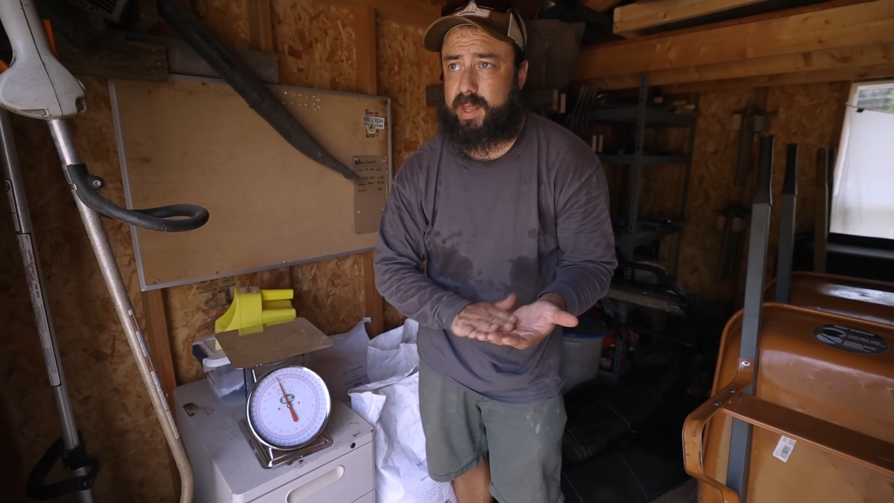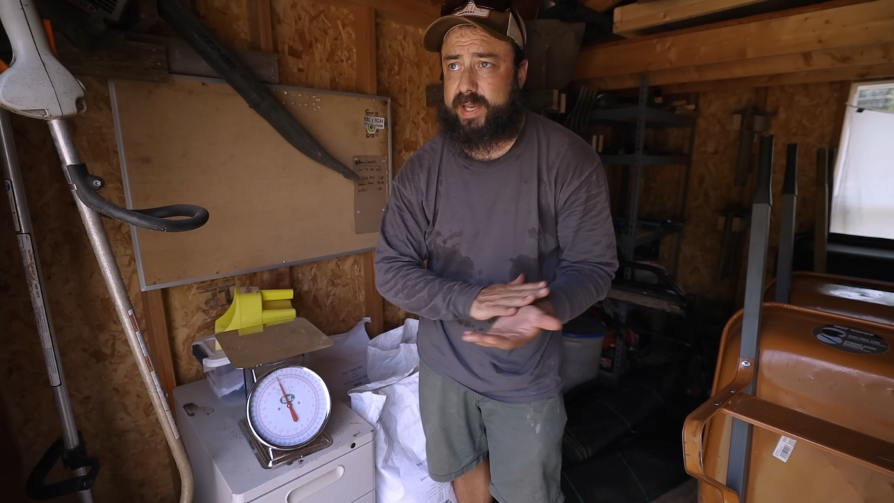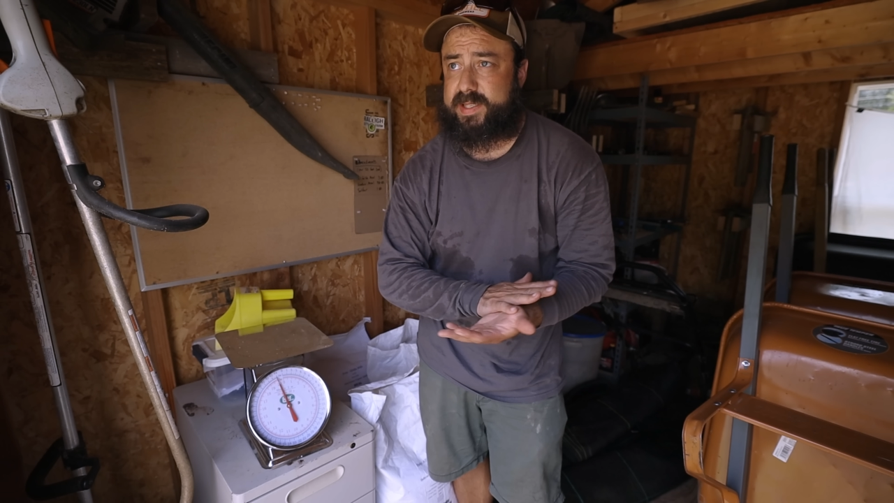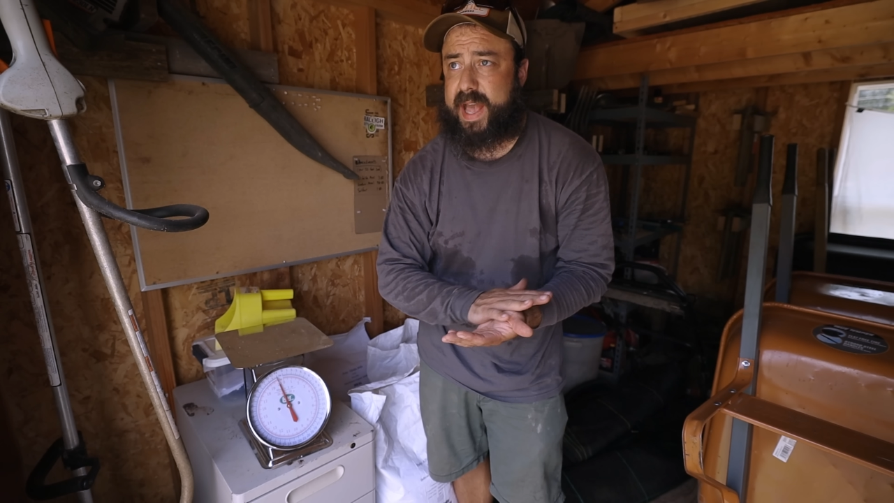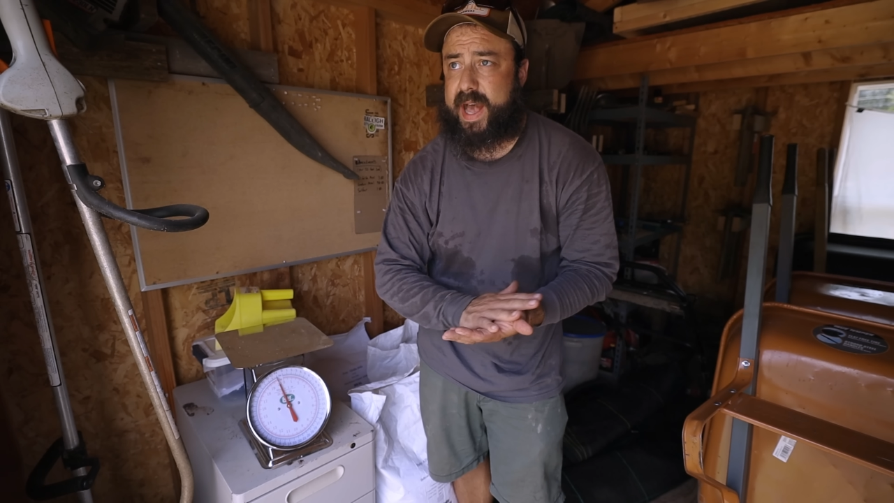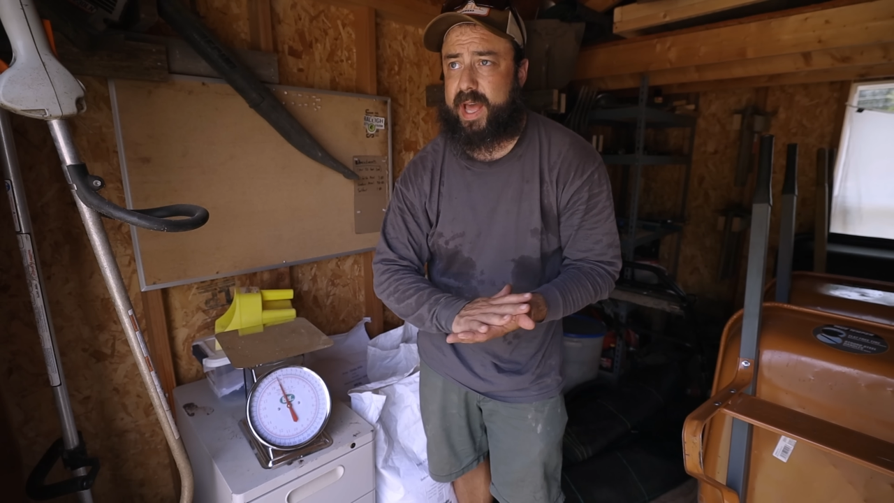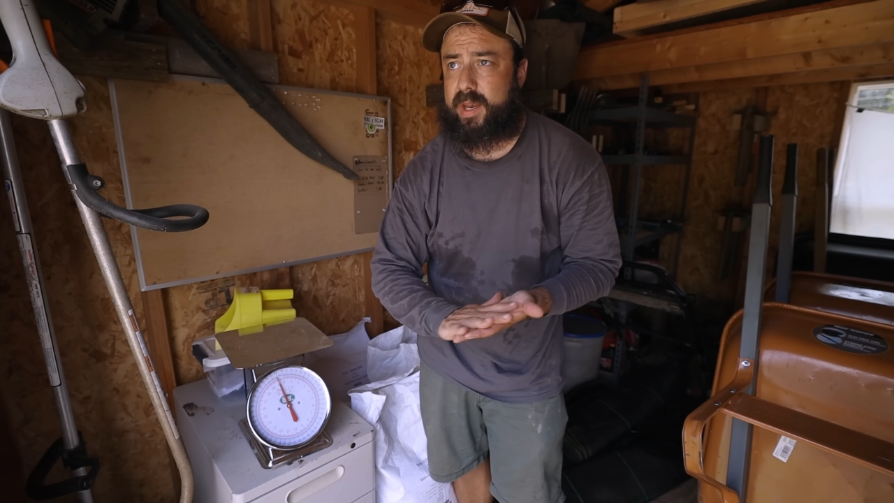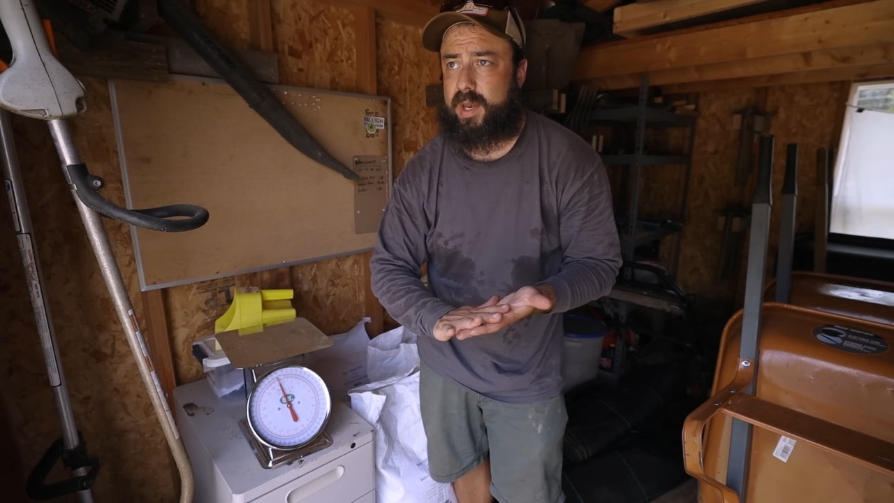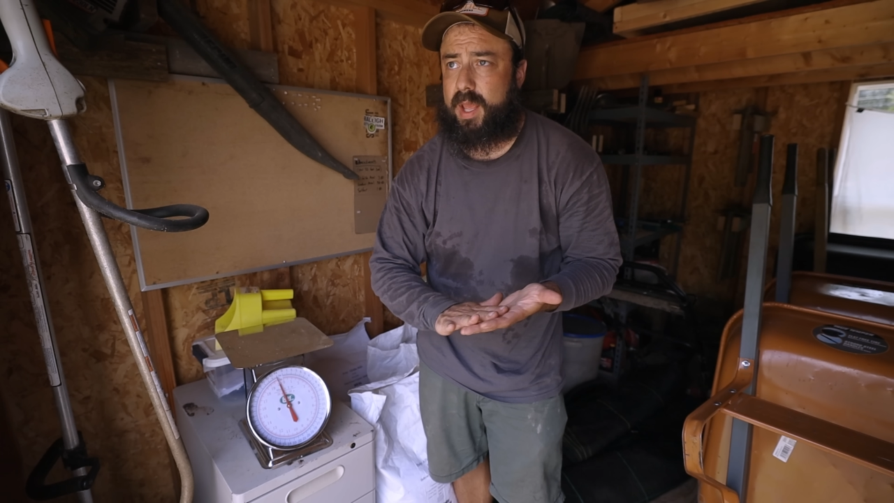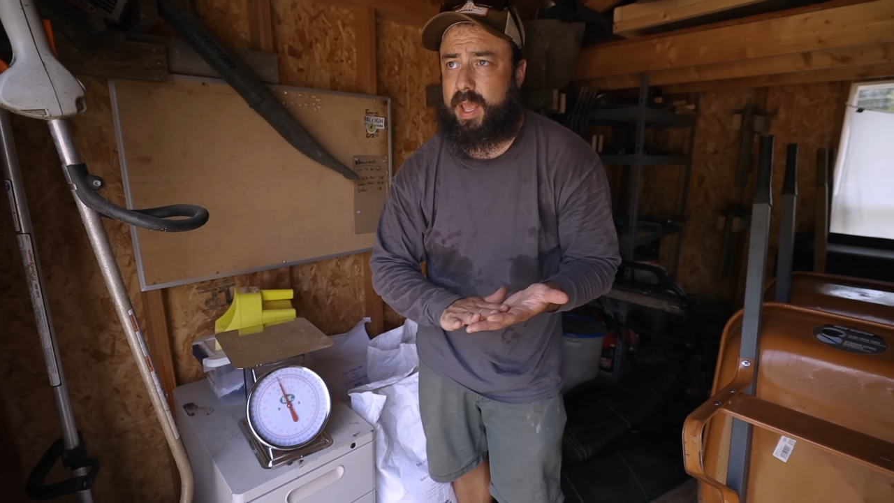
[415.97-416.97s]
like to add
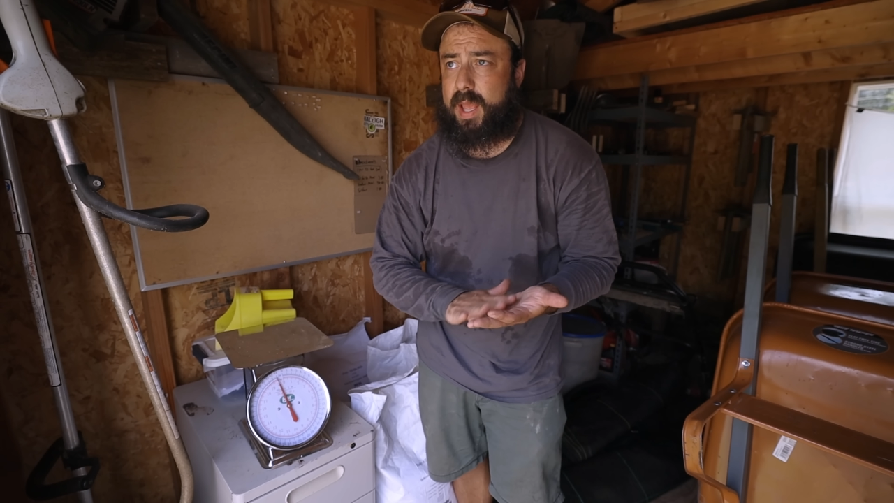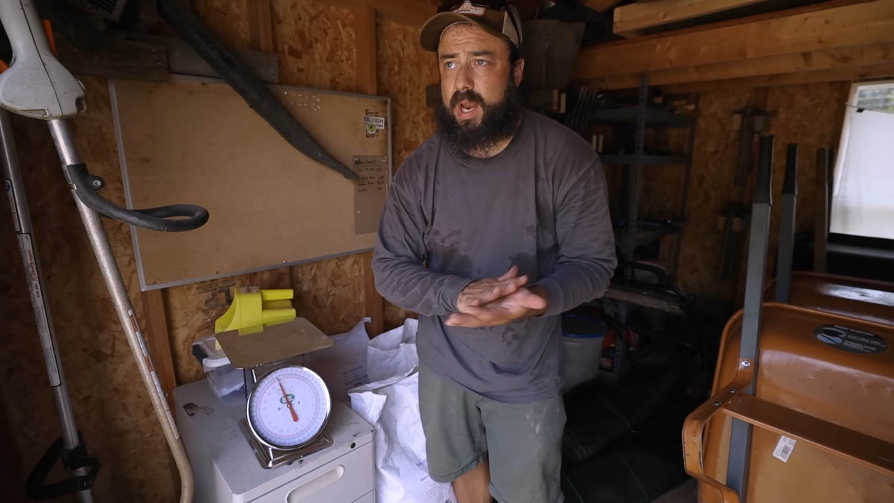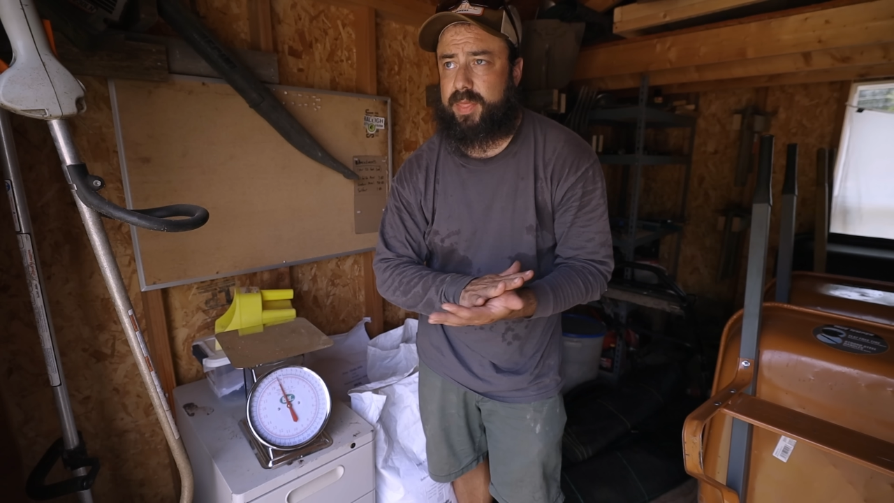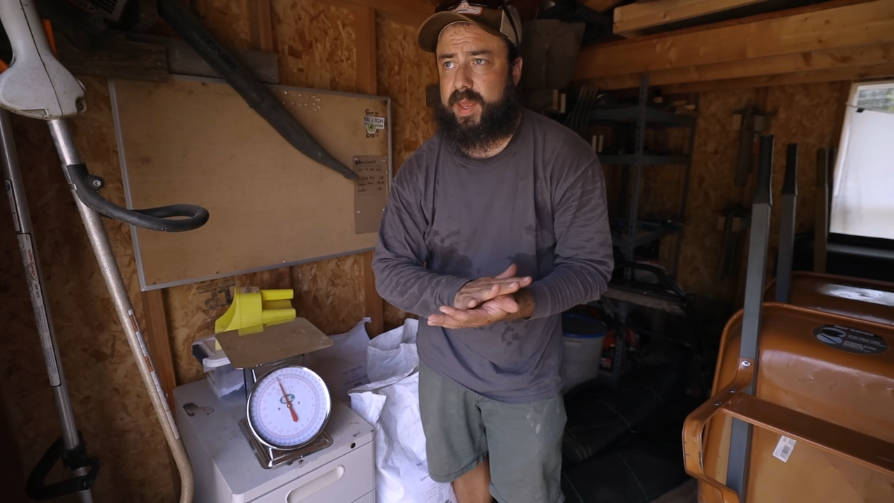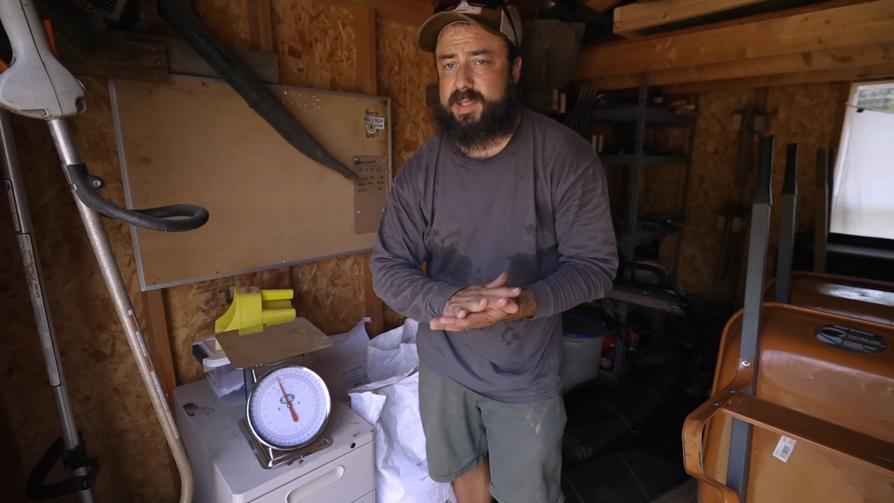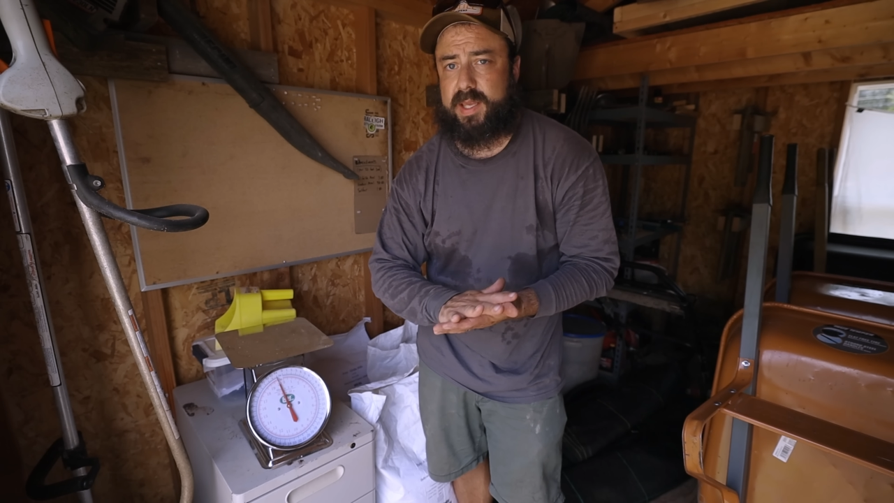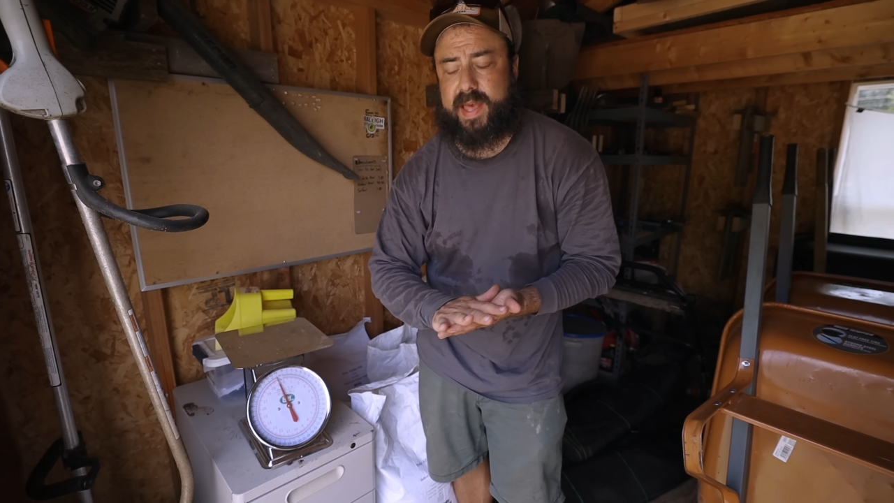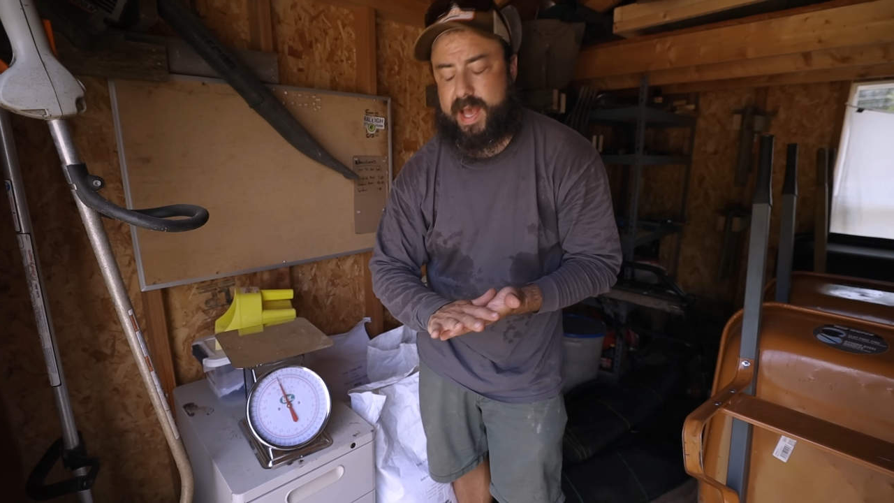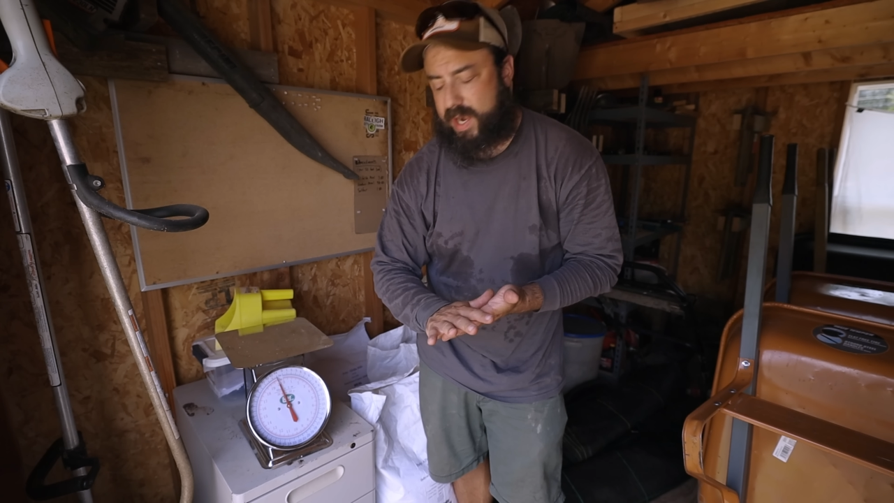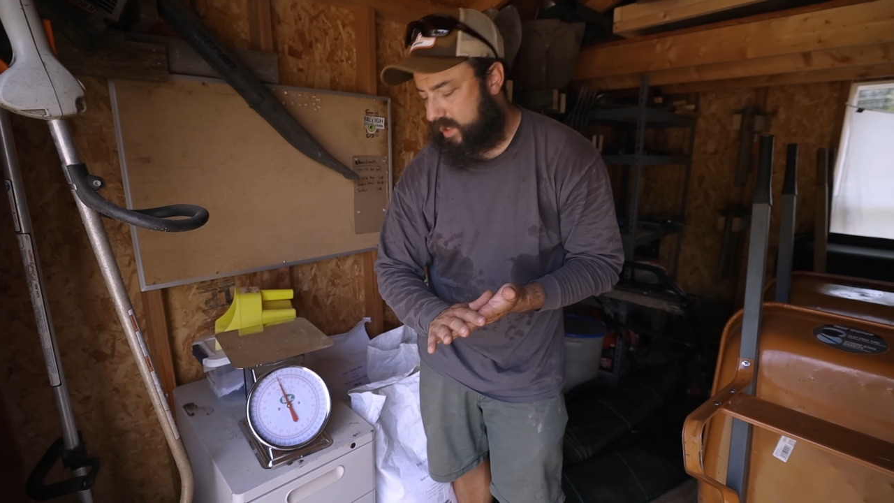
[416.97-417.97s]
and, and things like
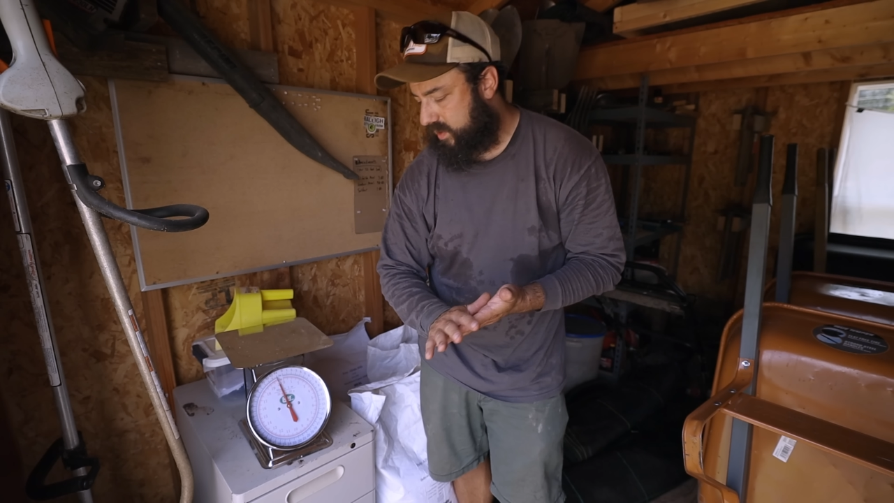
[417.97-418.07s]
that.